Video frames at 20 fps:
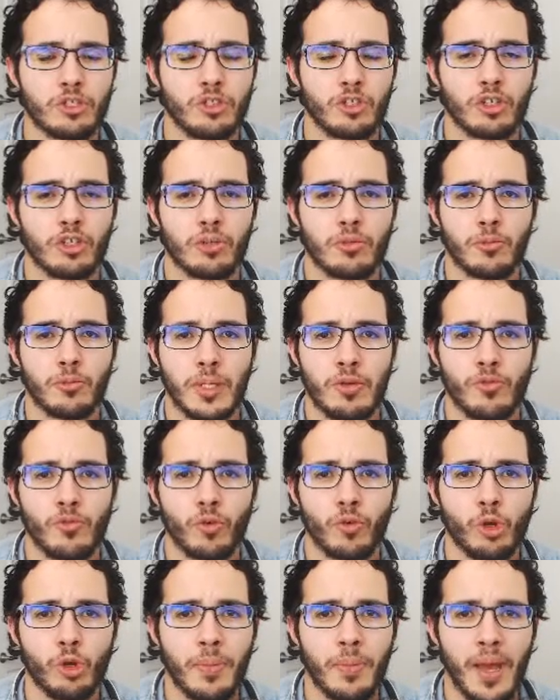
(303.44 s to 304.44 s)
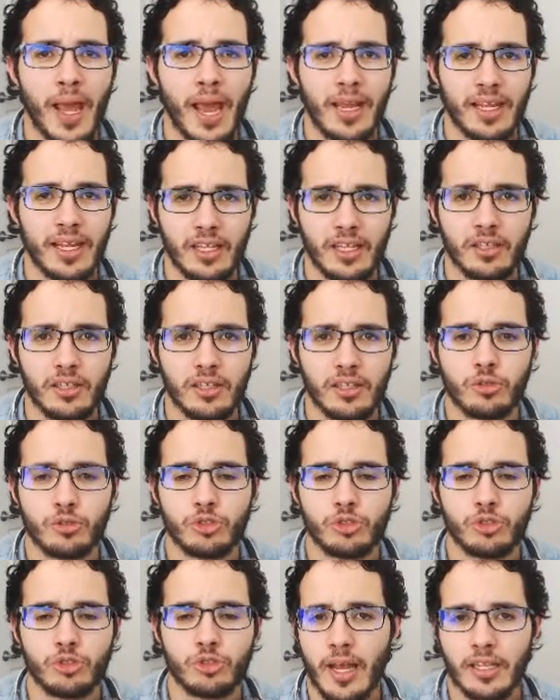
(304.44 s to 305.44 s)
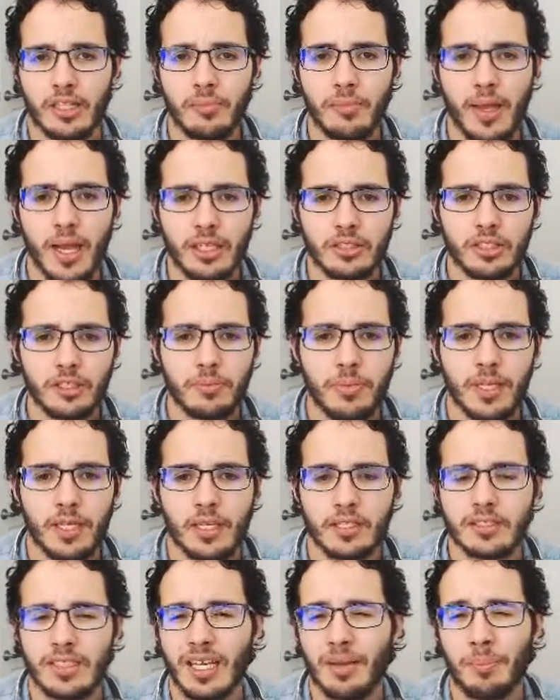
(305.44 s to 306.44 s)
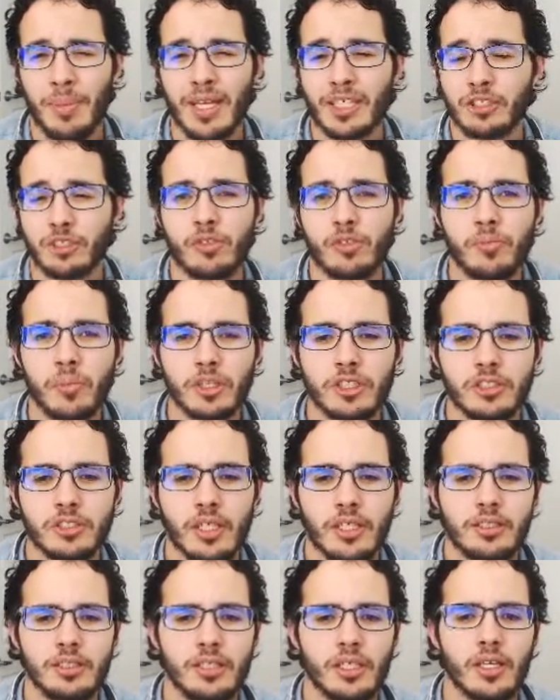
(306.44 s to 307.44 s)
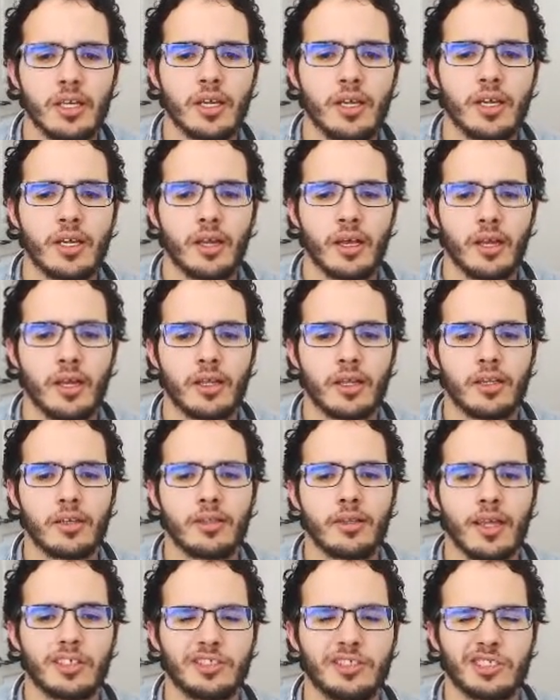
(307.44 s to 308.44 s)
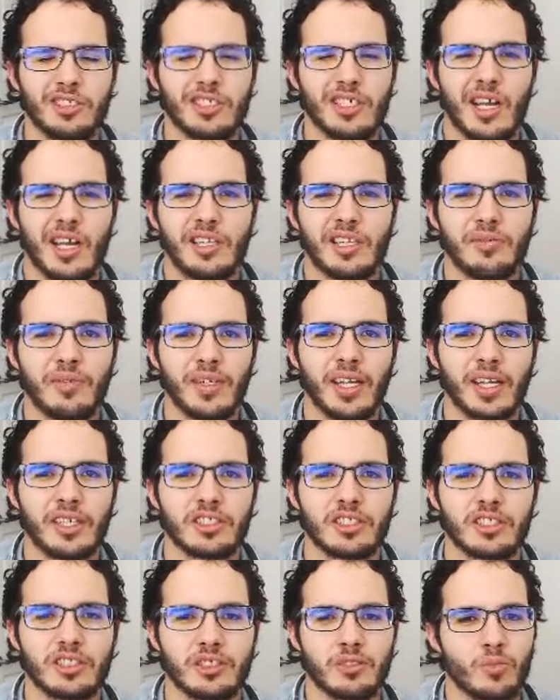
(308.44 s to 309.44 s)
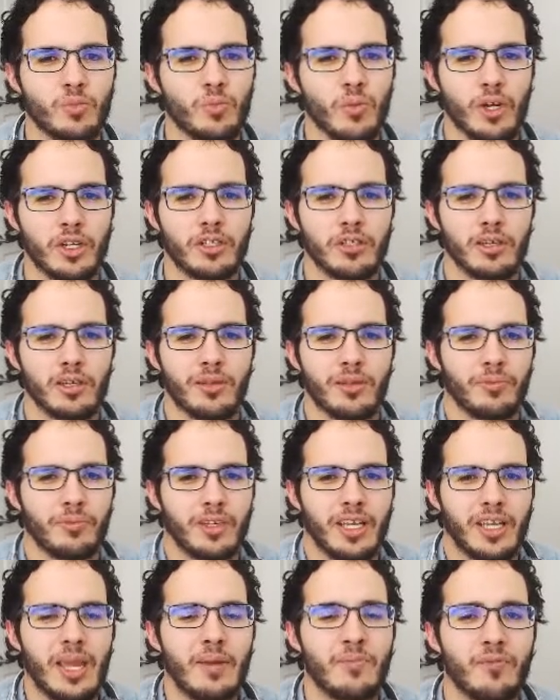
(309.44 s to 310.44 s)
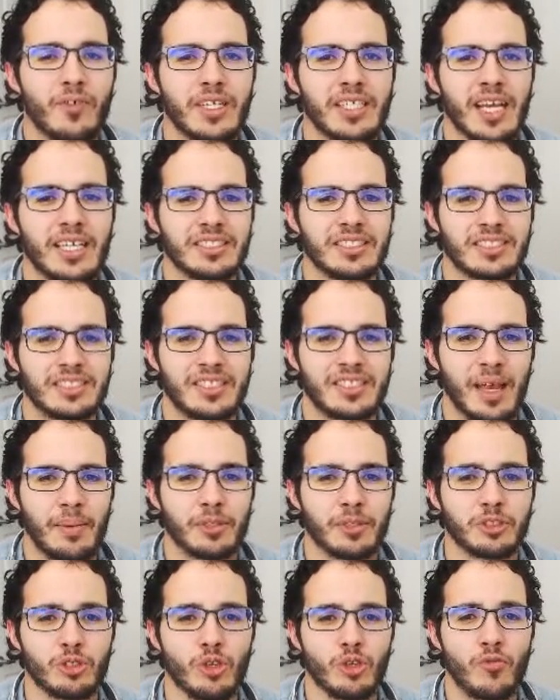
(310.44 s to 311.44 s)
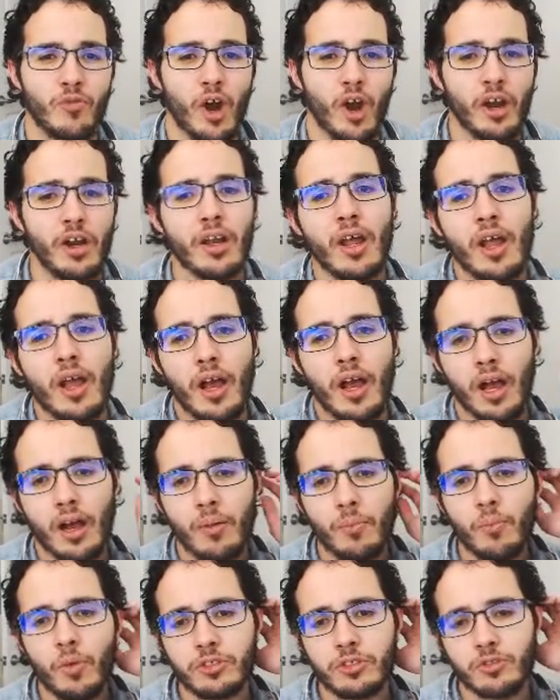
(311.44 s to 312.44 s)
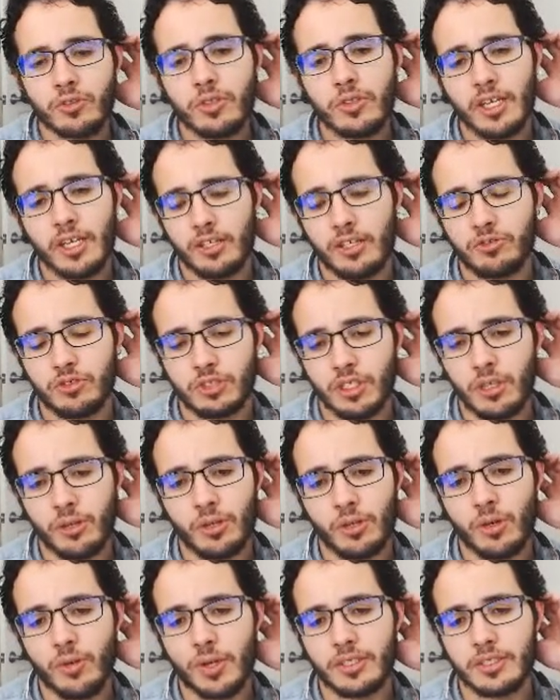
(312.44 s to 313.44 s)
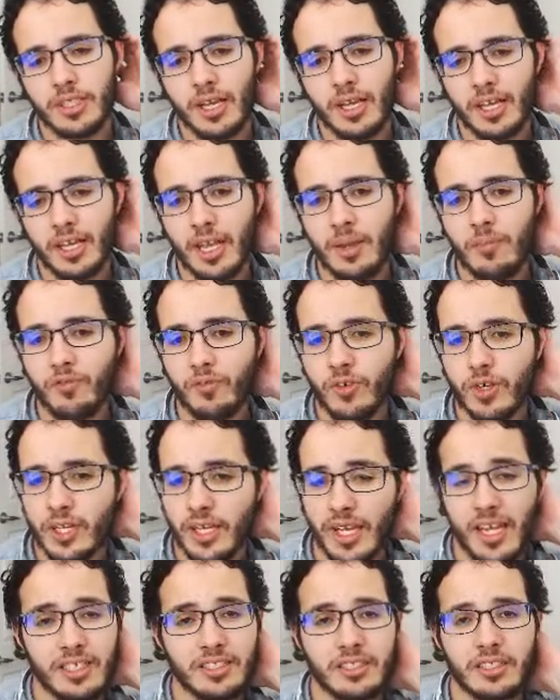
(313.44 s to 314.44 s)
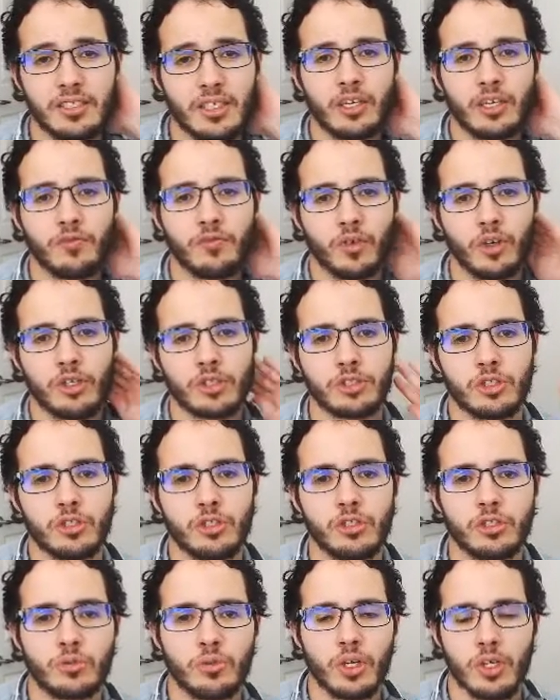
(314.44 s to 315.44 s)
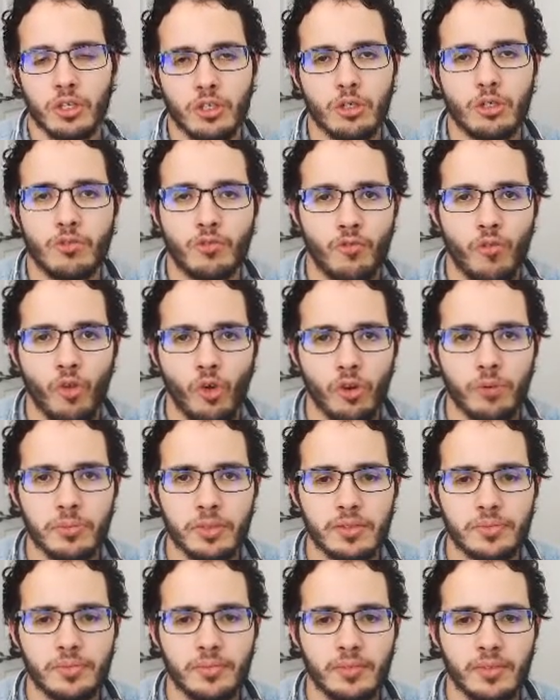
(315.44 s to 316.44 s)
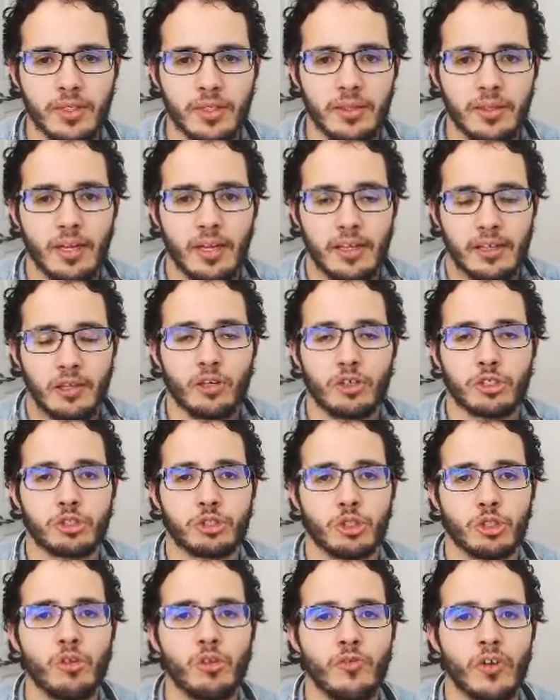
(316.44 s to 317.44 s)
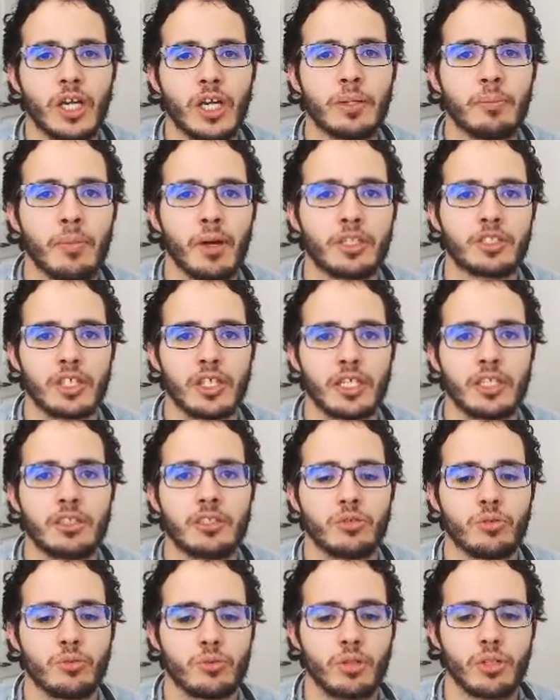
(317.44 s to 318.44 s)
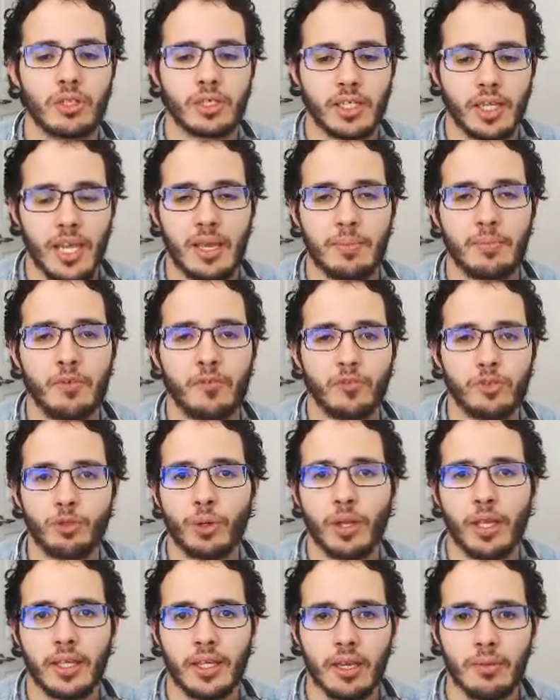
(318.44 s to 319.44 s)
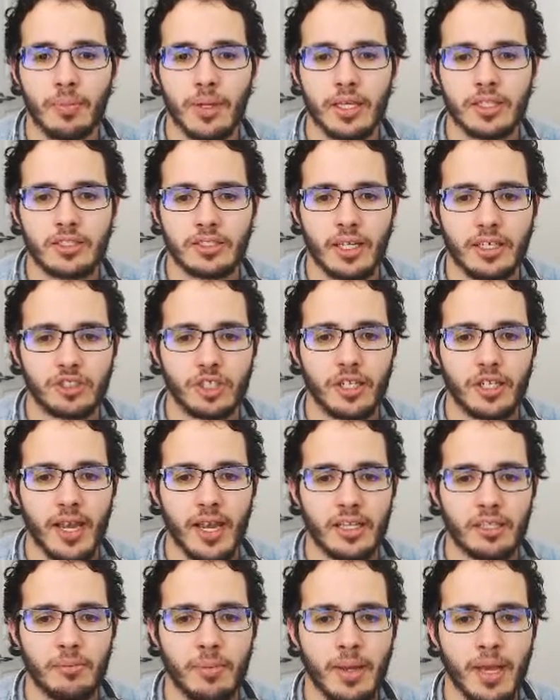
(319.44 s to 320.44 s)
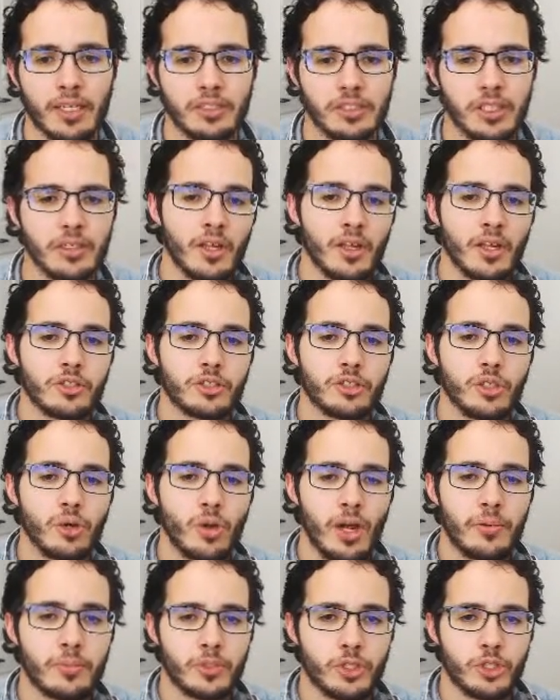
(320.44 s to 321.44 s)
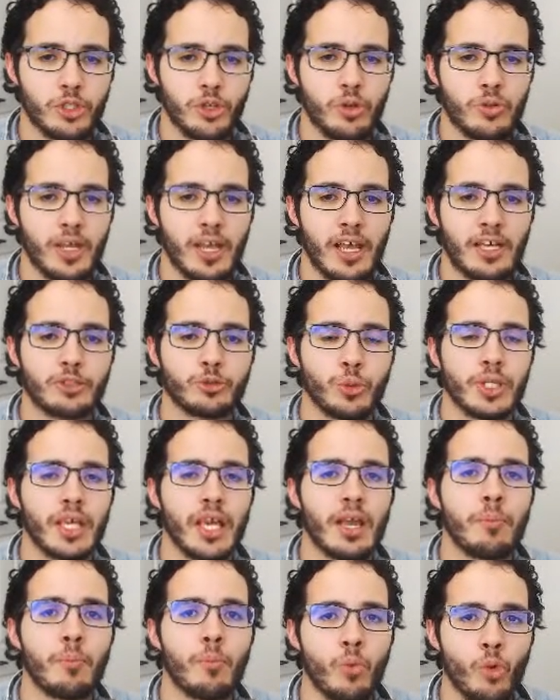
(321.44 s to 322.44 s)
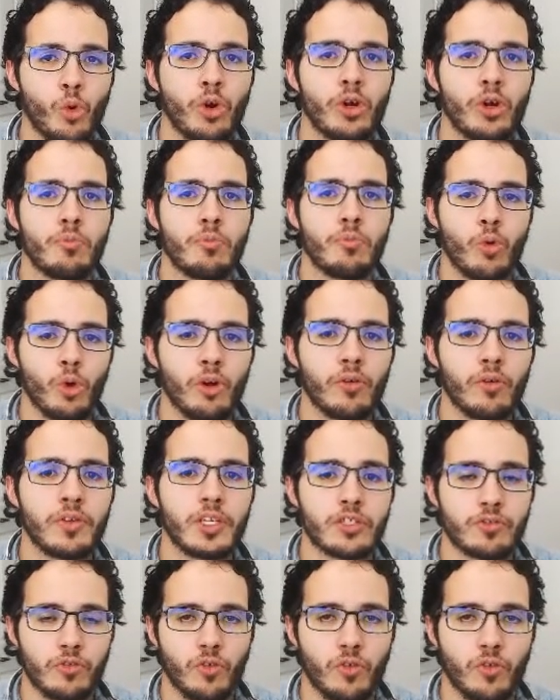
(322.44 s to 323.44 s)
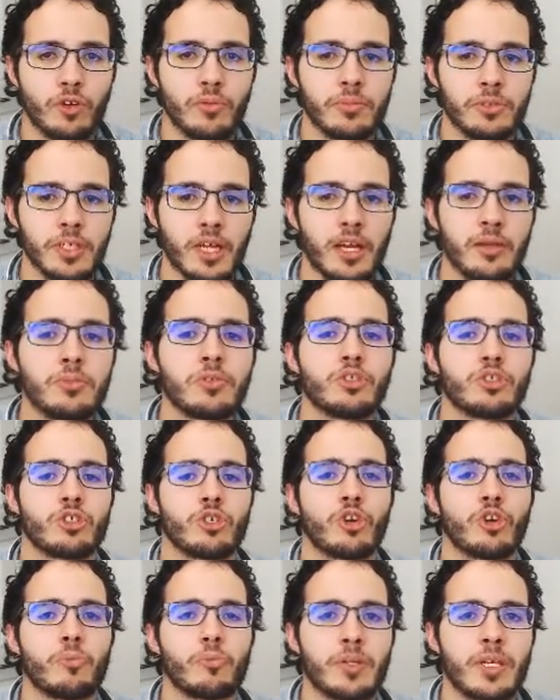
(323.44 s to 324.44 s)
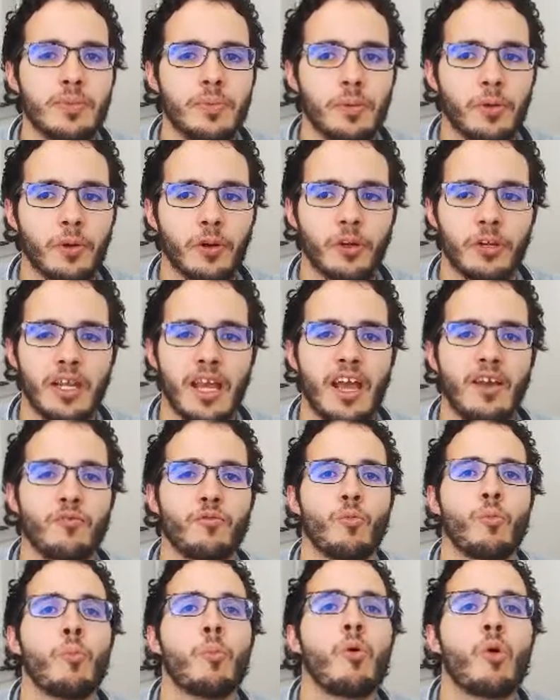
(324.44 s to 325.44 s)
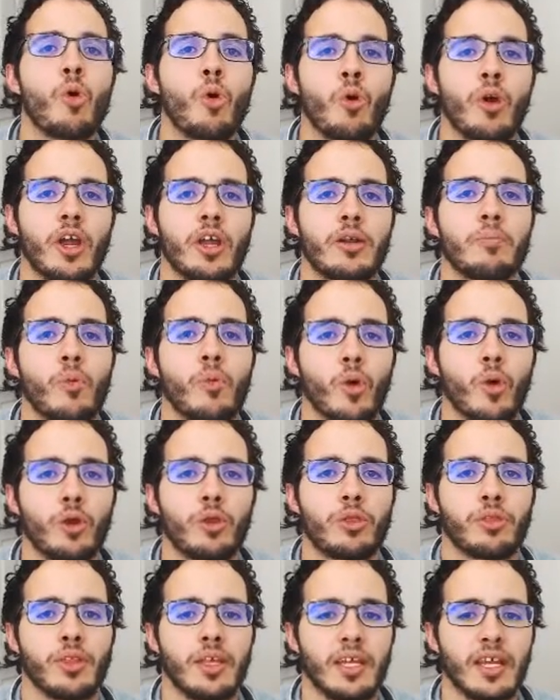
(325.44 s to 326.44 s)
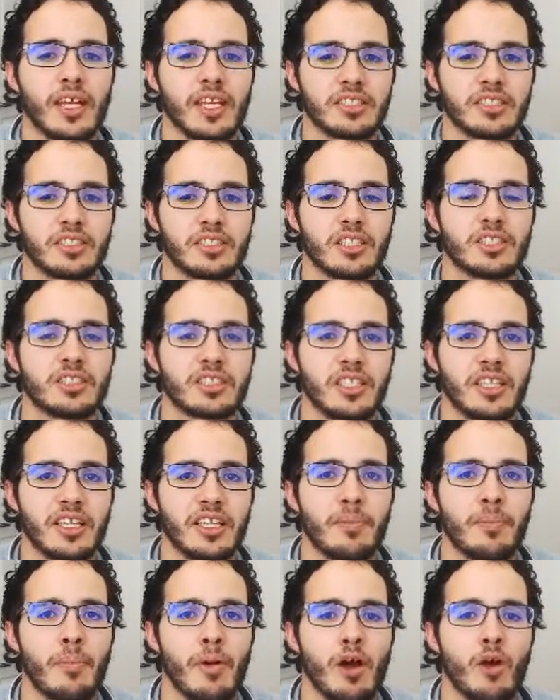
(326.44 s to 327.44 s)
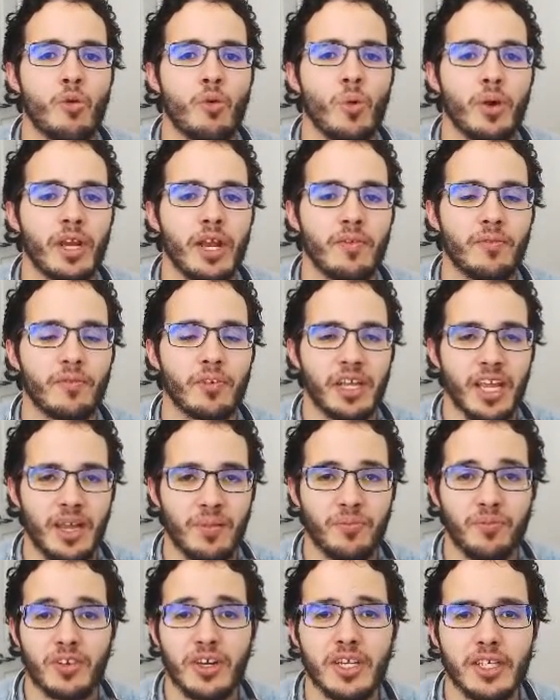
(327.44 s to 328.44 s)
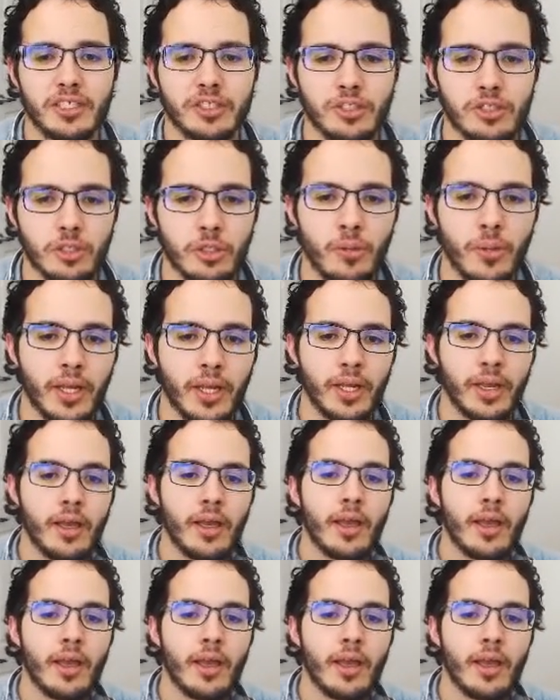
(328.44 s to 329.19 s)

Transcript: are going to be rolled back into Gigantamaxing, because that makes too much sense, and that's just kind of against what Game Freak has established so far. What's really interesting though is that Game Freak isn't adverse to doing new forms, and that they're still very much into the game of doing gimmicks like Gigantamaxing. So I'm sure that as we get more and more of these forms, I'm sure people are going to have more and more things to say about whatever Game Freak is doing.